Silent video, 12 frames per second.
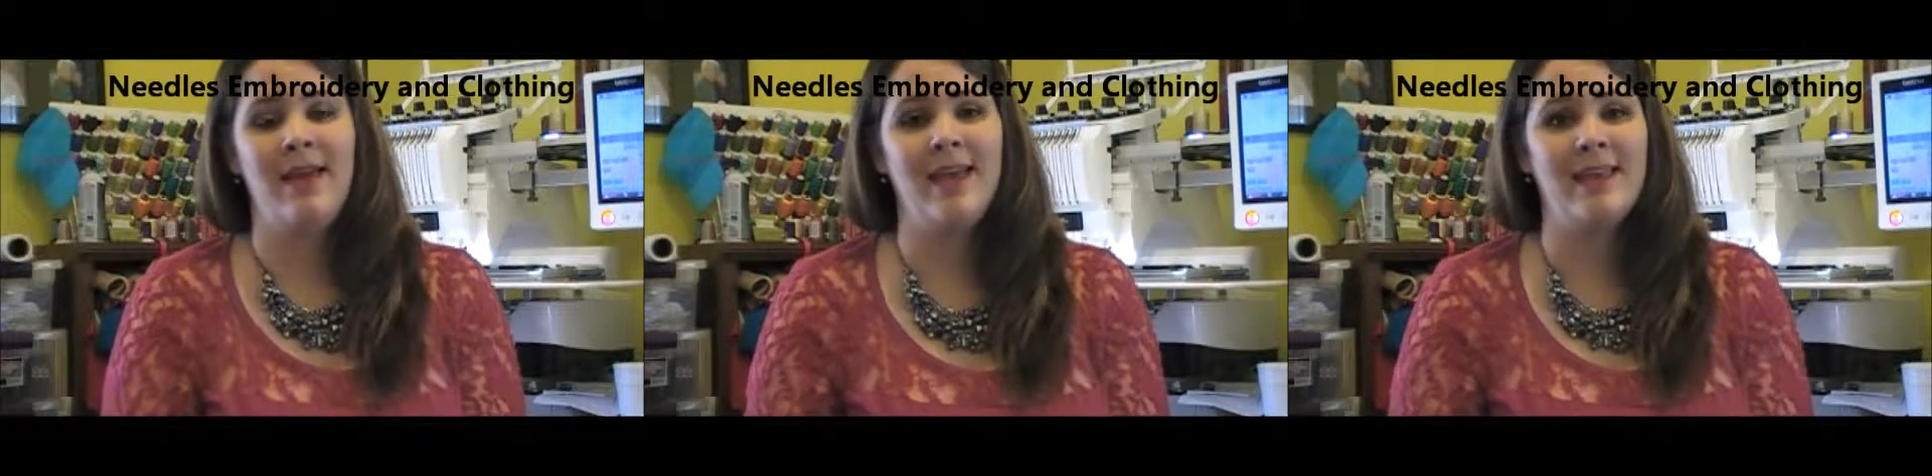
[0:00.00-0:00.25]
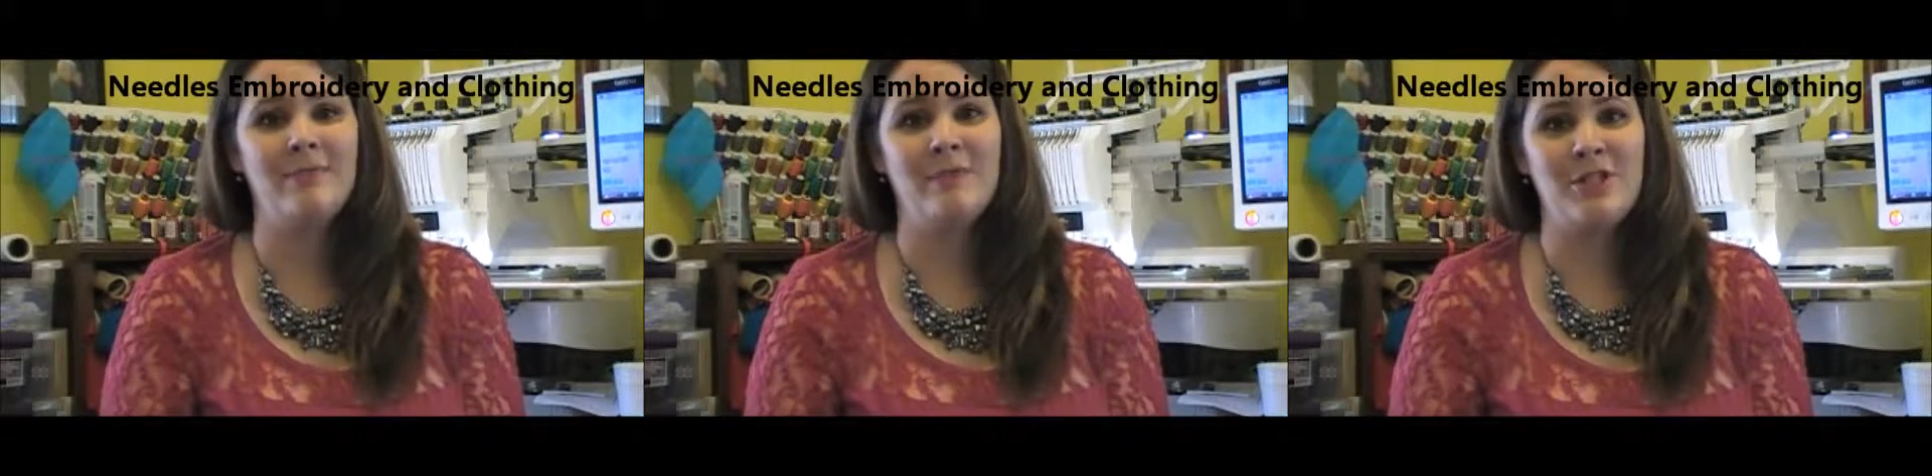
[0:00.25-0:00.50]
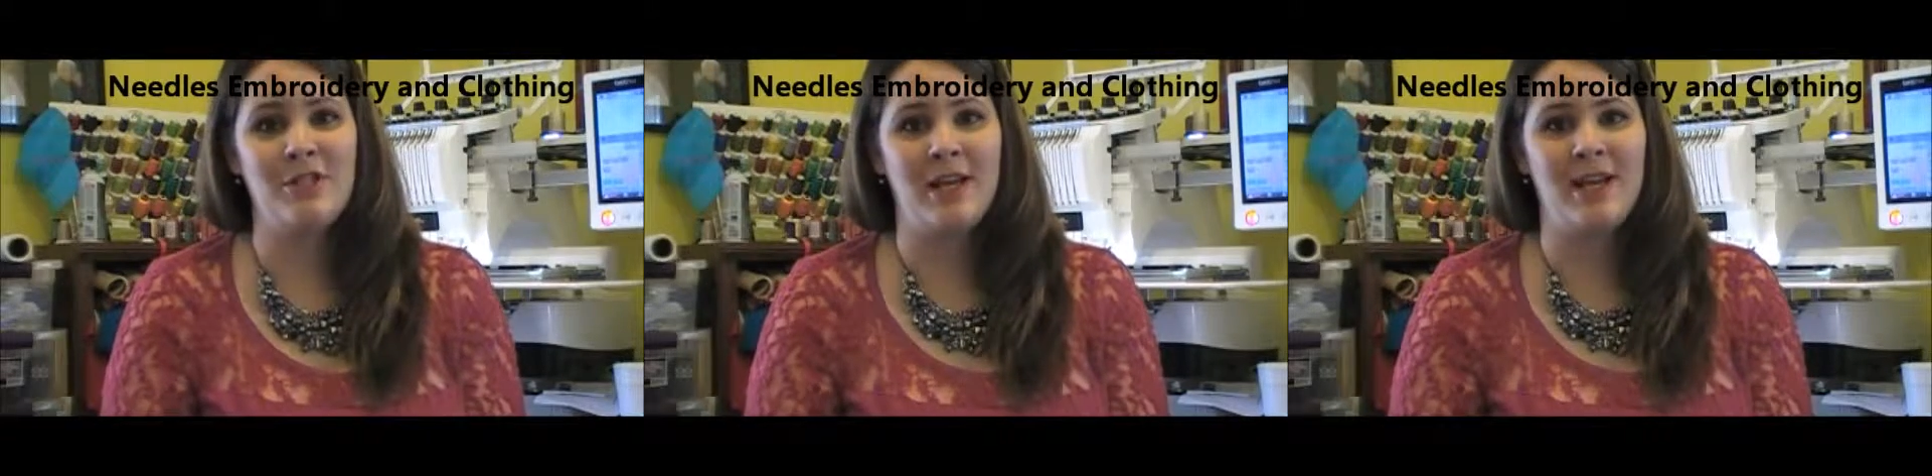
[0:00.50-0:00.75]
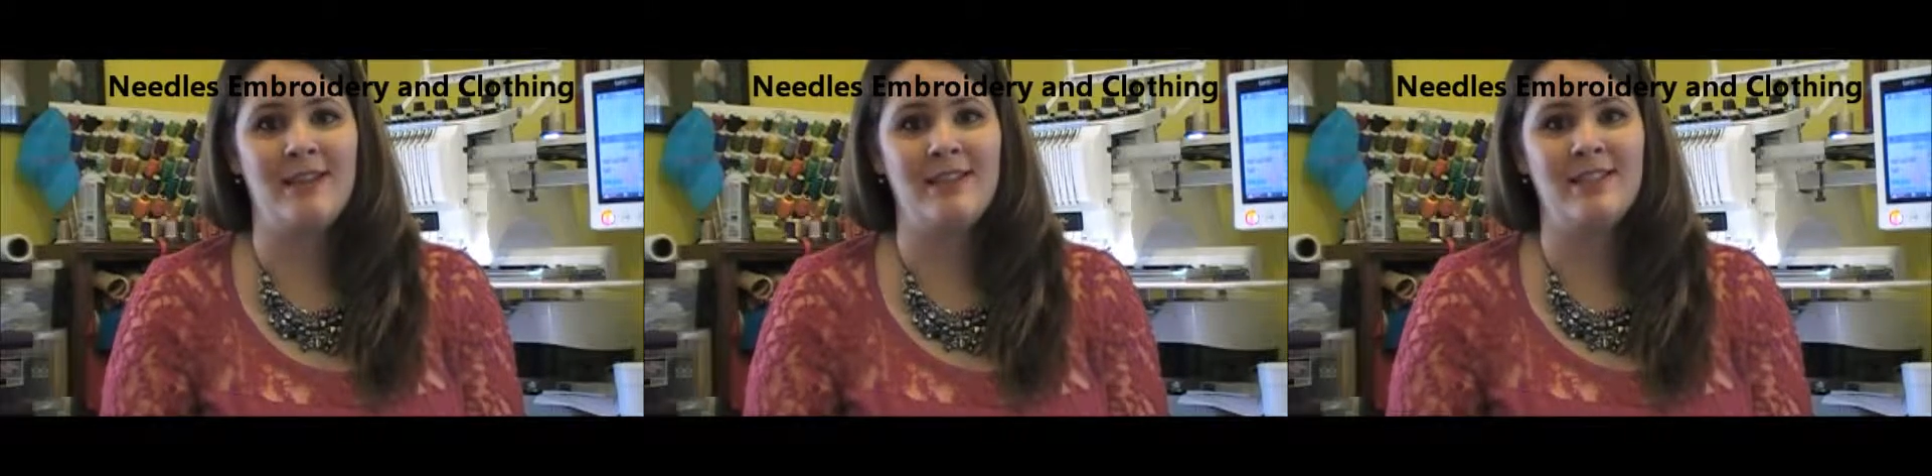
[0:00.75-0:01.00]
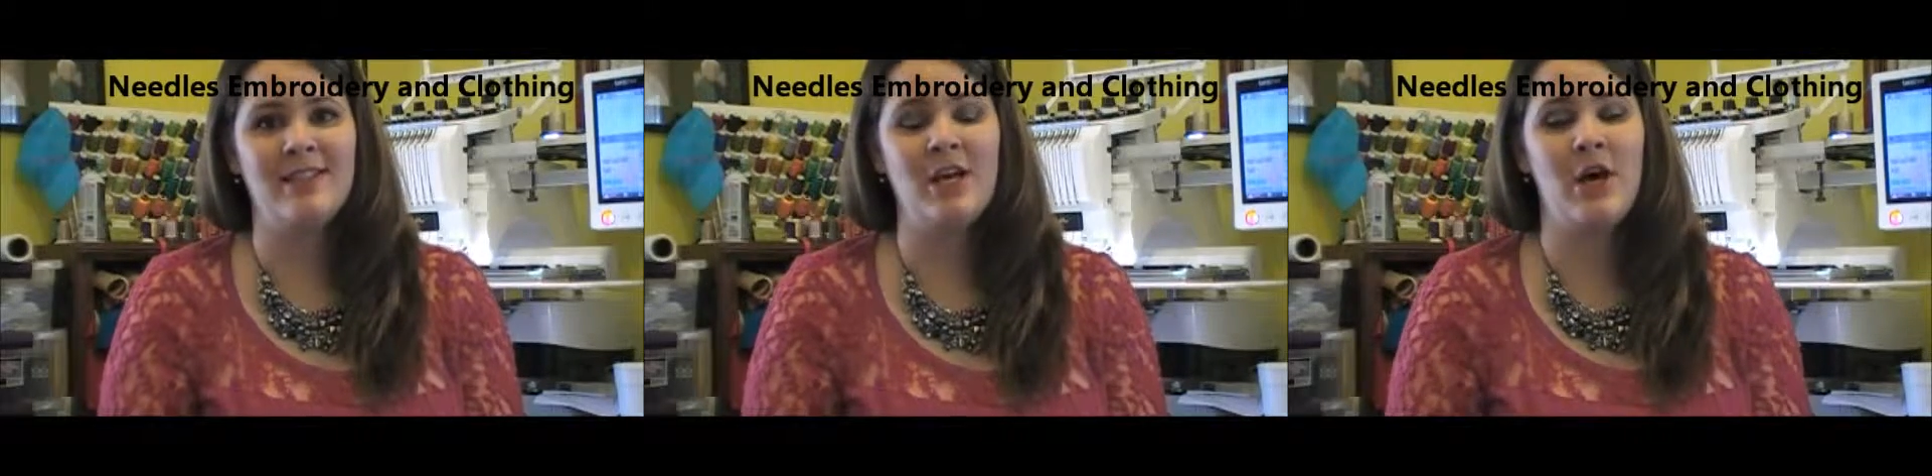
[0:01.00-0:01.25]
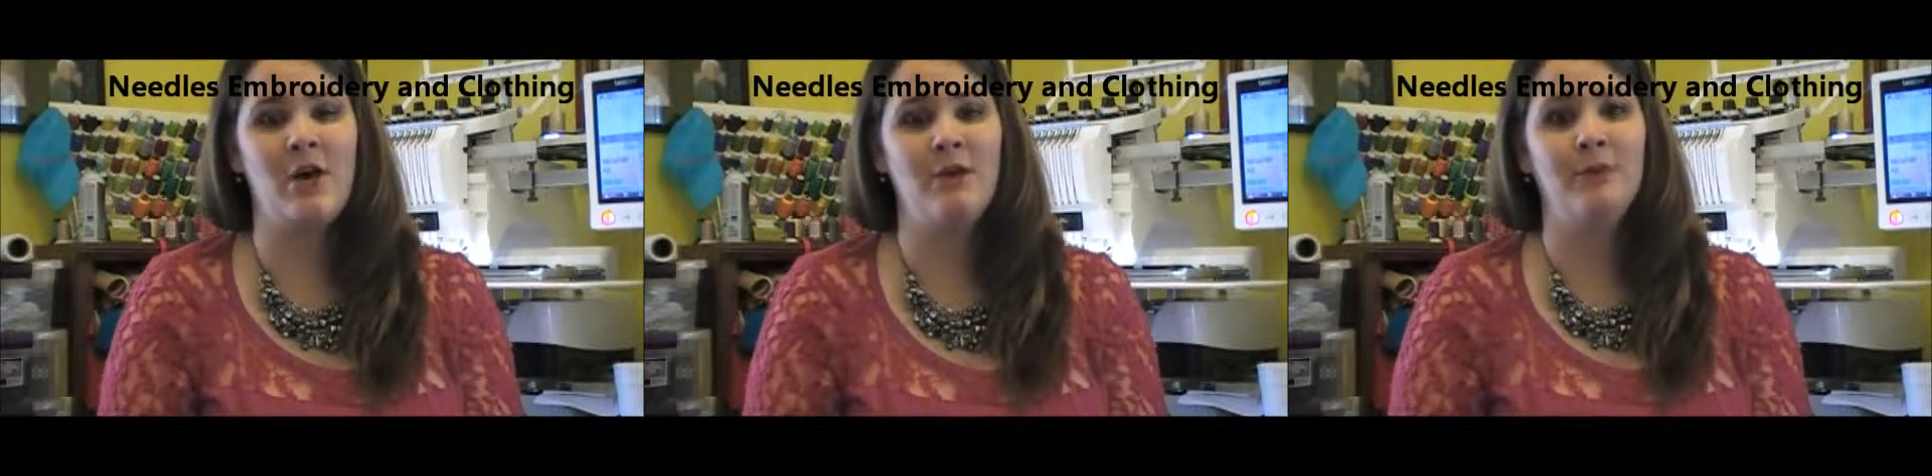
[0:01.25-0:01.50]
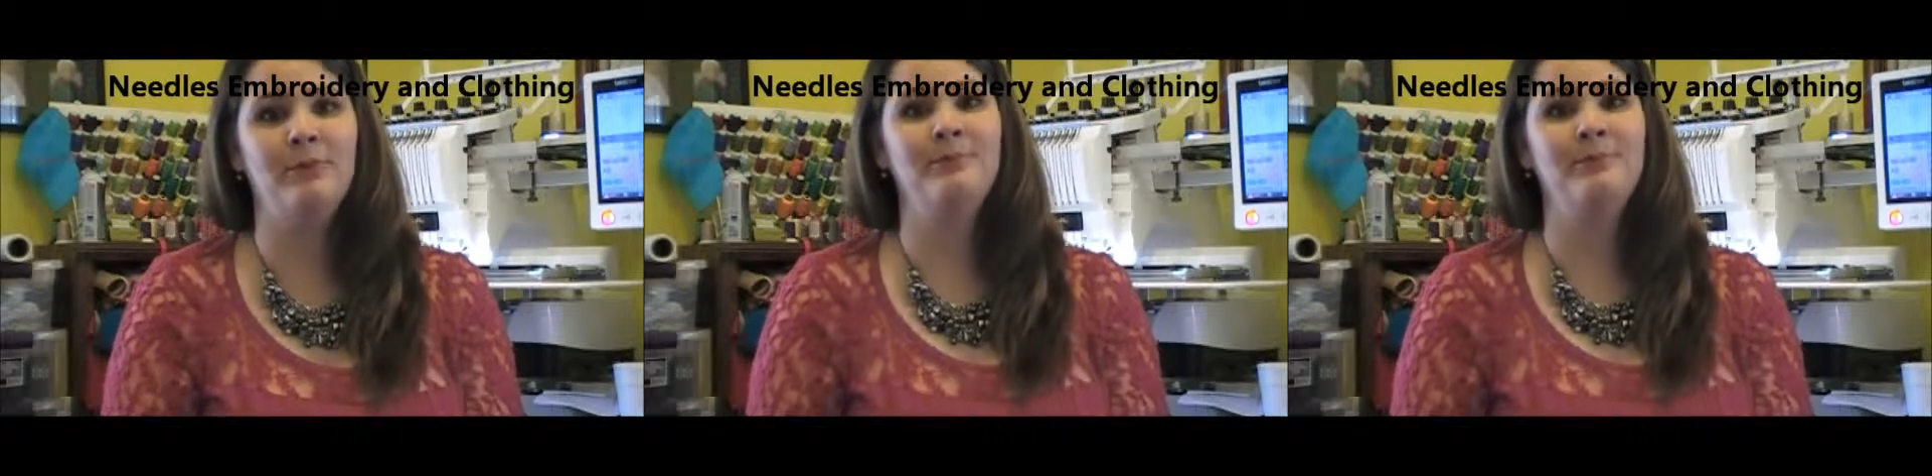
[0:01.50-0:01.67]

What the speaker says: in the machine. So,